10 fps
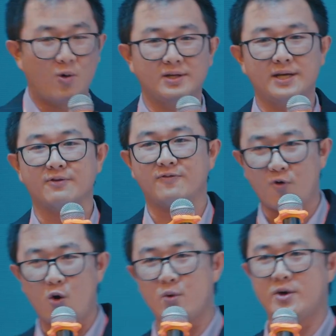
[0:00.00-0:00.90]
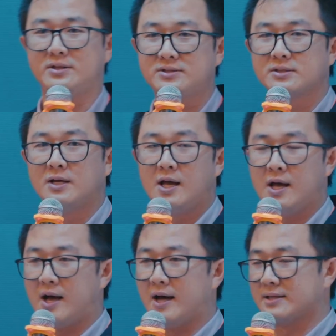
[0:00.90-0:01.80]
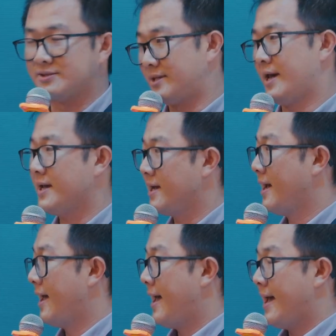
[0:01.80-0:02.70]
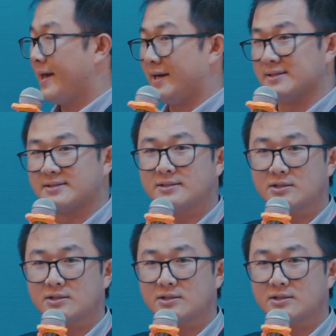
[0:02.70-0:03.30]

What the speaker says: only 4 words today, is